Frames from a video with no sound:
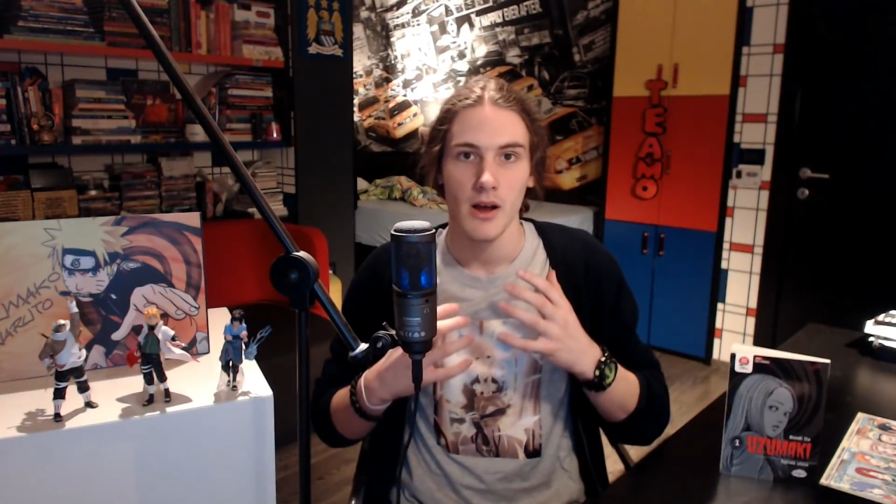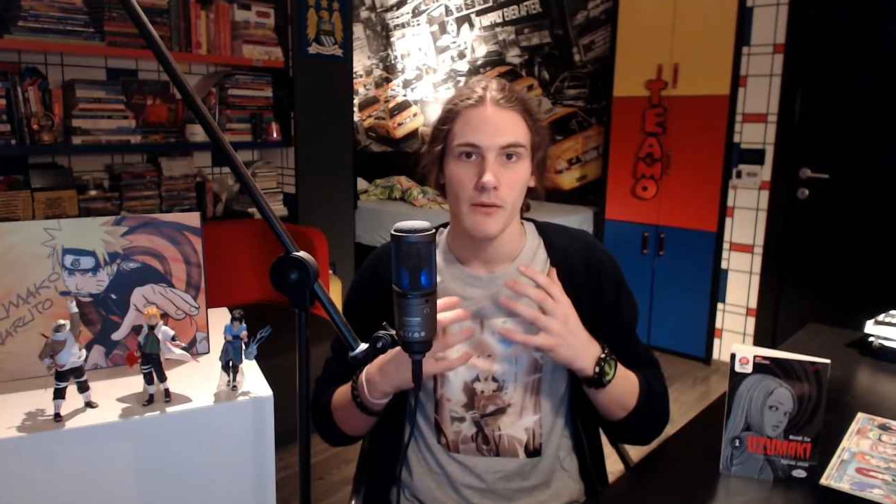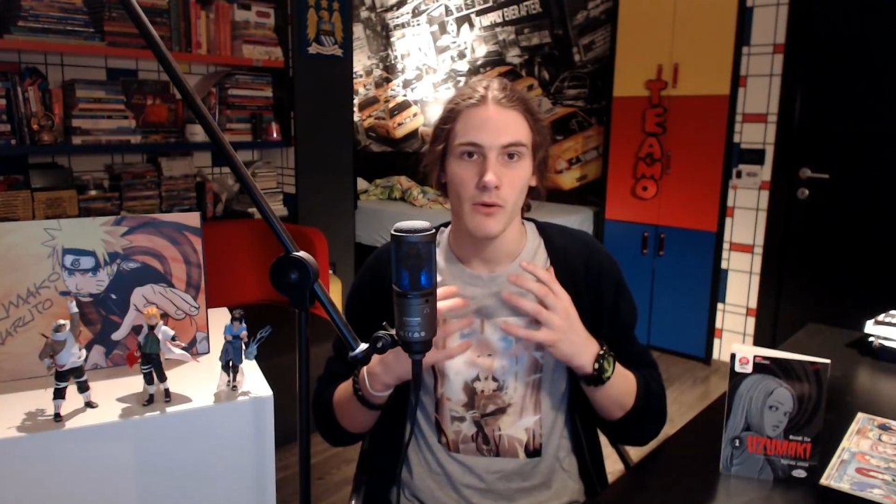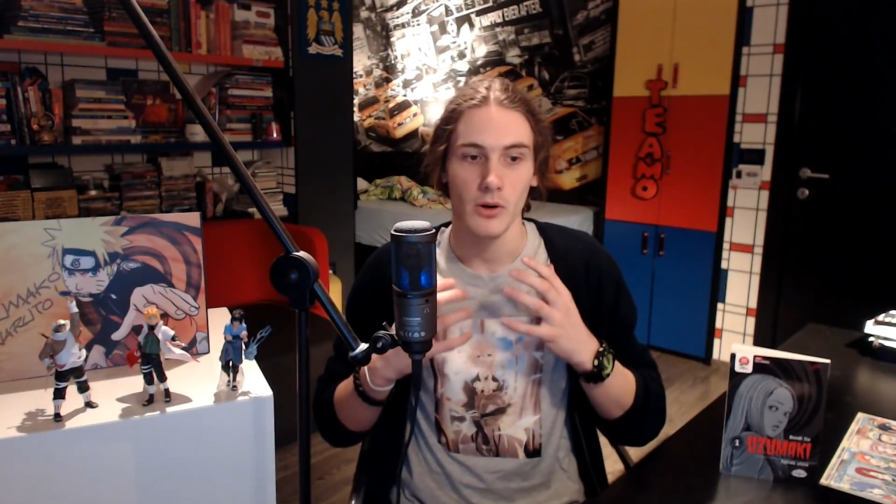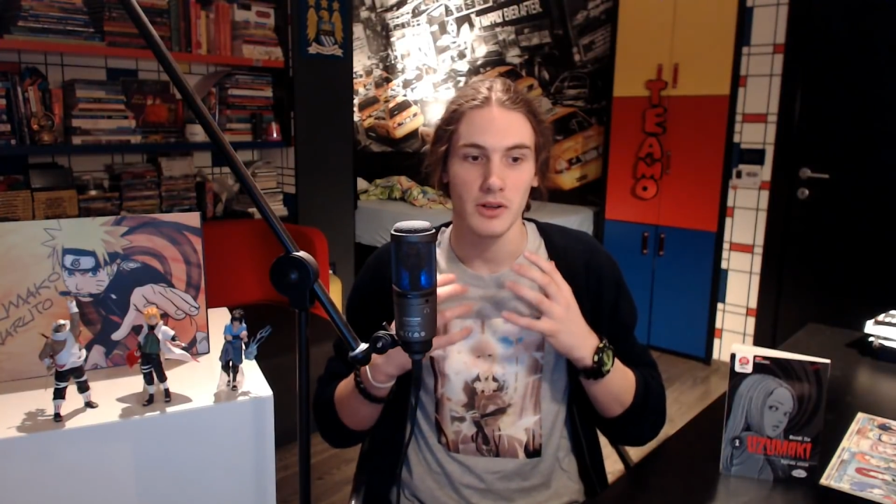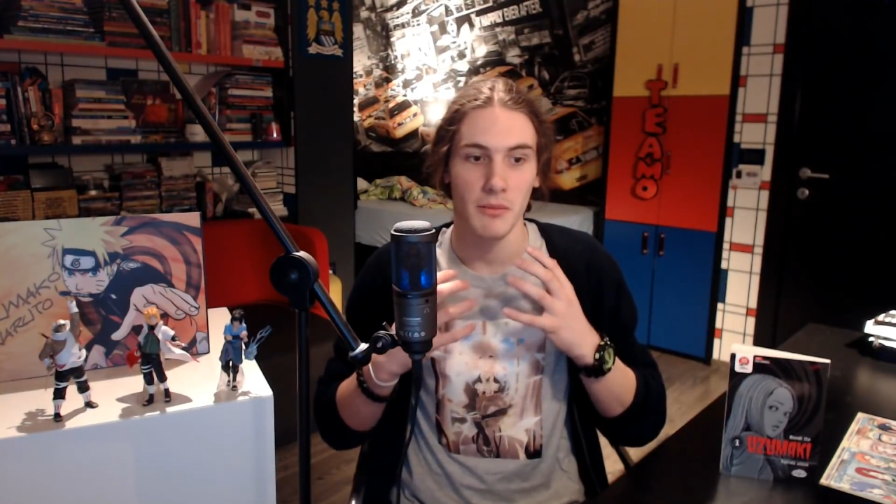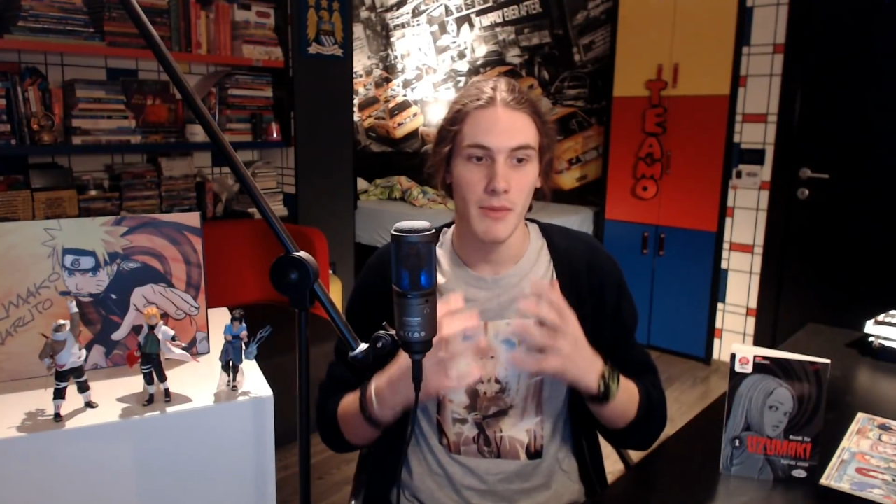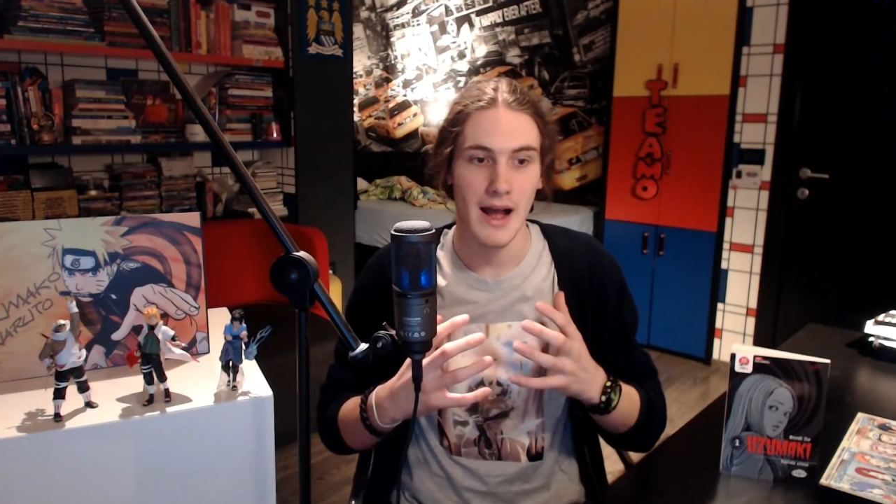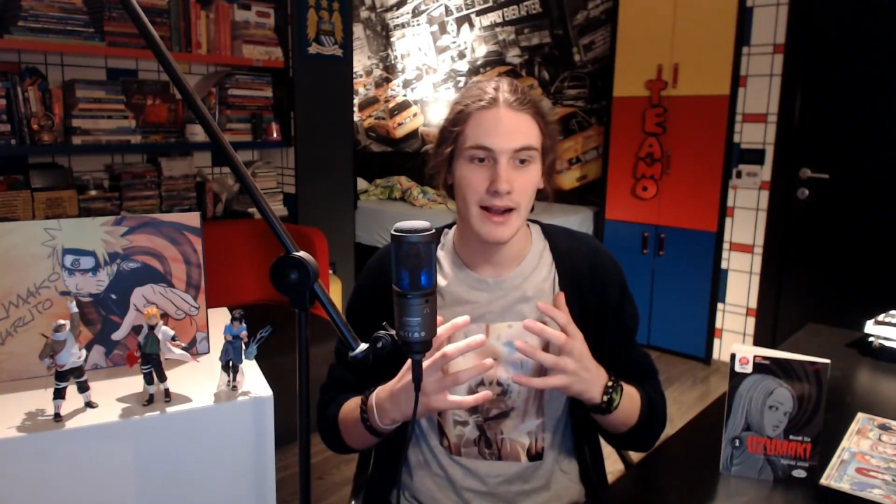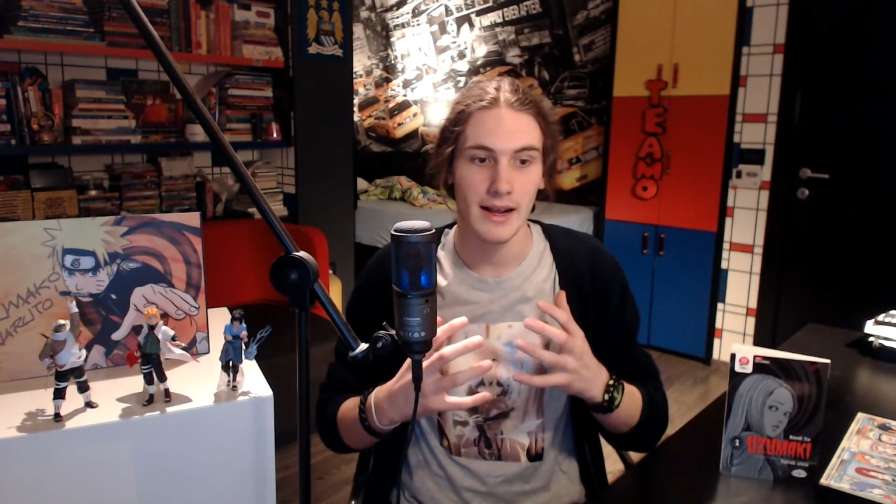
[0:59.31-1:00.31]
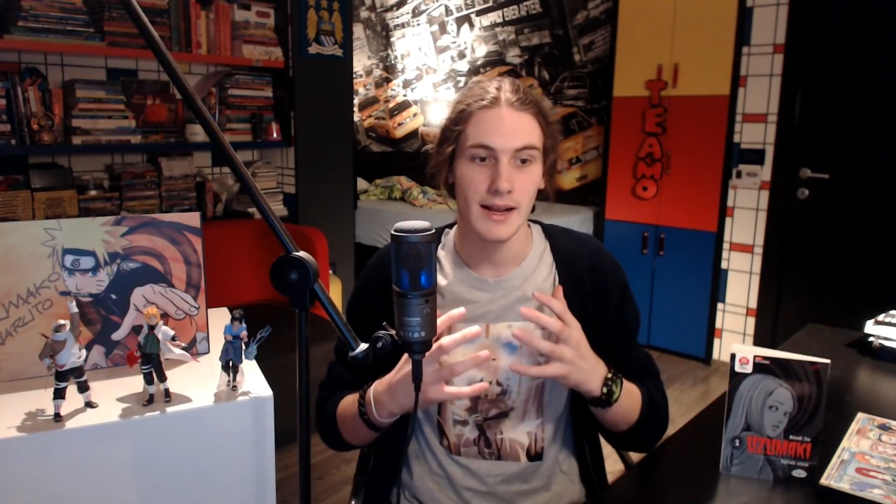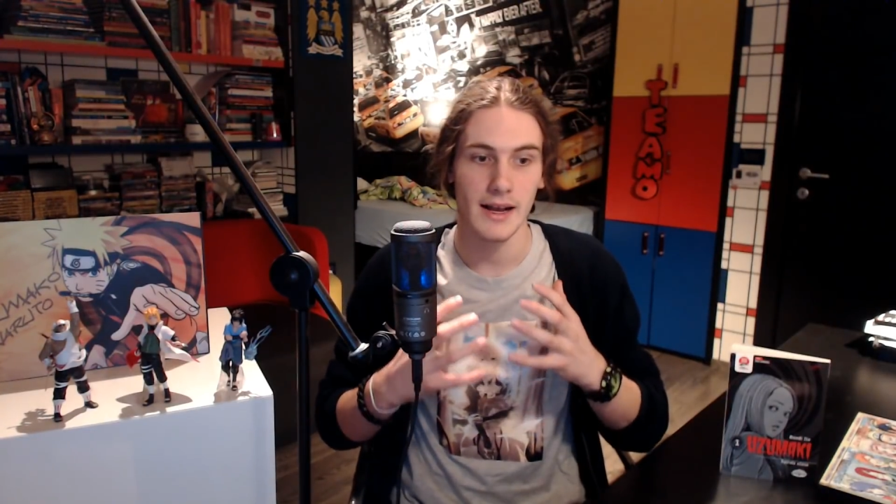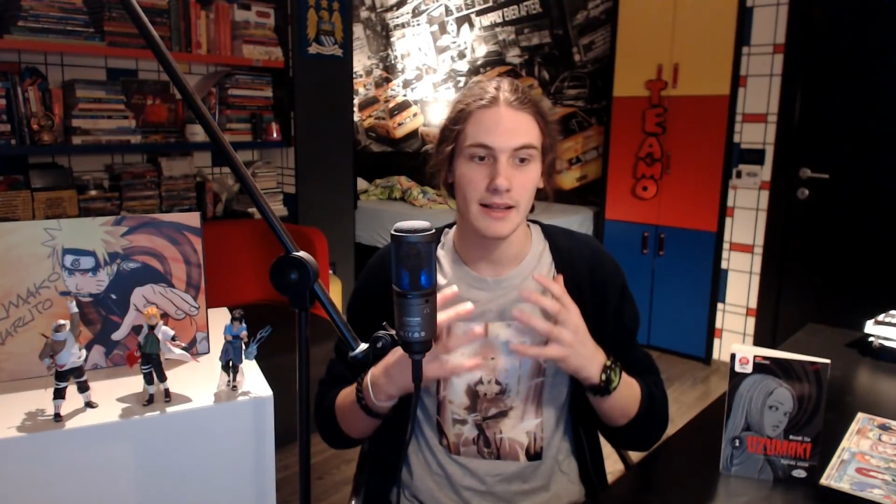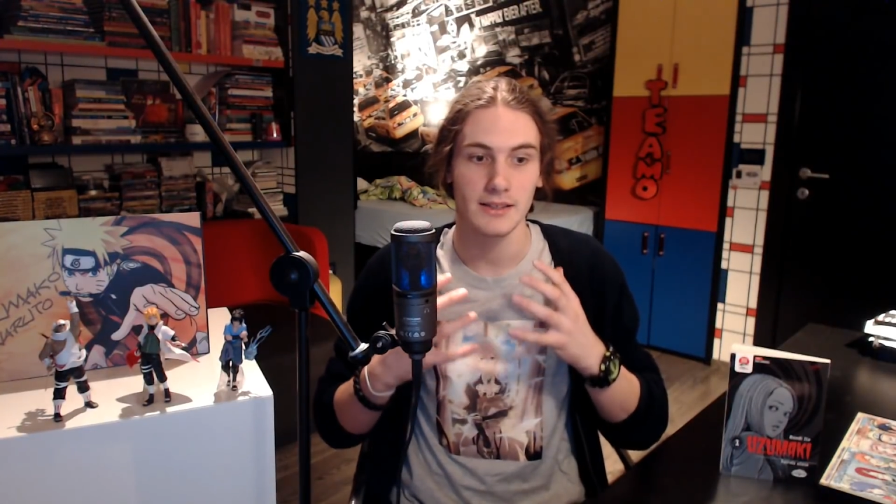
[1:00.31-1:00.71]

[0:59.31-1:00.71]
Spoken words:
for the mangaka